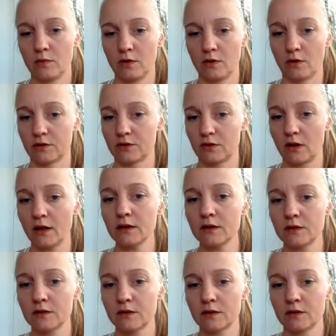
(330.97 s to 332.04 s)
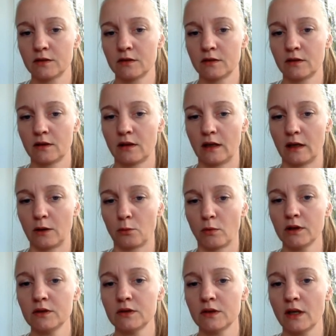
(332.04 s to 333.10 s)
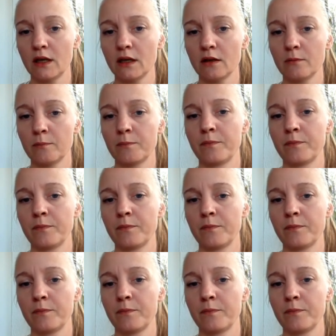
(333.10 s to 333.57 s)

your slots in one side,